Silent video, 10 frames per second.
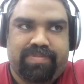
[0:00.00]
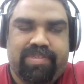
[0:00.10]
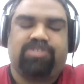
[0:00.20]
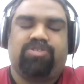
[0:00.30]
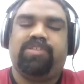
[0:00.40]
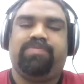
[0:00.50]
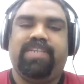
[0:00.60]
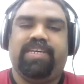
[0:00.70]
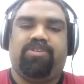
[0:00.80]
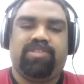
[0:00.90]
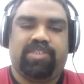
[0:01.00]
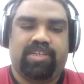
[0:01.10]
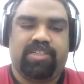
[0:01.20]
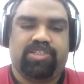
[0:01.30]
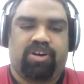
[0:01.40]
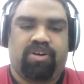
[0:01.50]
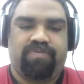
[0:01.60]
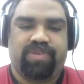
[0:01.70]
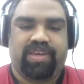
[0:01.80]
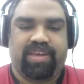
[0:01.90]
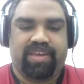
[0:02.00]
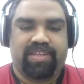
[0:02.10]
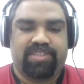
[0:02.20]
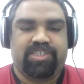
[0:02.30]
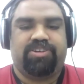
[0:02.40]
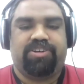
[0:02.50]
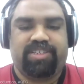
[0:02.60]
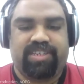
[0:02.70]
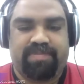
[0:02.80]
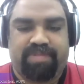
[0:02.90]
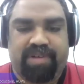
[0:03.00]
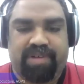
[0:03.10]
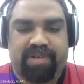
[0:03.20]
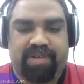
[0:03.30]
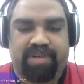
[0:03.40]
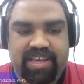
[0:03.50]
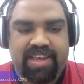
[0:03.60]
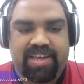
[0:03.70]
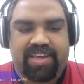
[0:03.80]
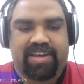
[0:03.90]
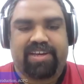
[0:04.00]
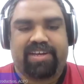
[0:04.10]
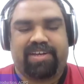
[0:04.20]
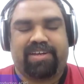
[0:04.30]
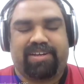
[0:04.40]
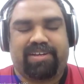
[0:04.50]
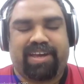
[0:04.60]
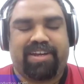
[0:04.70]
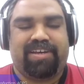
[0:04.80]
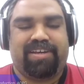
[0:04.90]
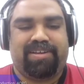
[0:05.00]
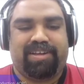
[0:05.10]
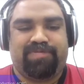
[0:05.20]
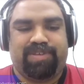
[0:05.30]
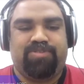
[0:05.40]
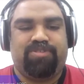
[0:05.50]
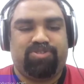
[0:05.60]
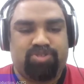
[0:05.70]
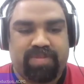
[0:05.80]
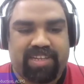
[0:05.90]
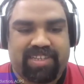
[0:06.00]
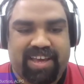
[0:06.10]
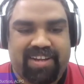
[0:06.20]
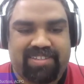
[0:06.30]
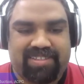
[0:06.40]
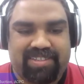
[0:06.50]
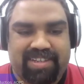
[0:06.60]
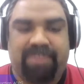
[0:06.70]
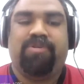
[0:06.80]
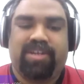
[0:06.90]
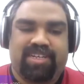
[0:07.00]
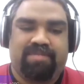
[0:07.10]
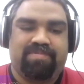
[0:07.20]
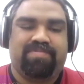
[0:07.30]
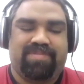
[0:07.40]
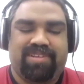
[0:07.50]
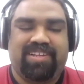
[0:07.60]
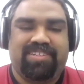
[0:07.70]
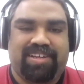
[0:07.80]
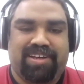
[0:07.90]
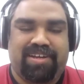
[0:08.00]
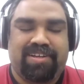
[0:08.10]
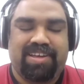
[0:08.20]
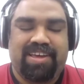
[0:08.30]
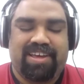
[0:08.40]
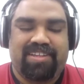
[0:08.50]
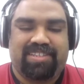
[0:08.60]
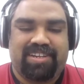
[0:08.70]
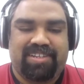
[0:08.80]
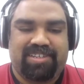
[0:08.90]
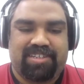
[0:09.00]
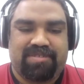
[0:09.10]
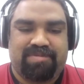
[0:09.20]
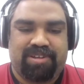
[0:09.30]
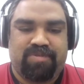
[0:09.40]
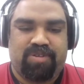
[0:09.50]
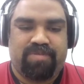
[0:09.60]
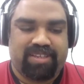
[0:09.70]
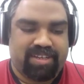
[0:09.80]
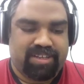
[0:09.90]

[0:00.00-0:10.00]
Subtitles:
there's always been the concerns of the security and privacy. As we know, Zoom has had, there were some incidences involving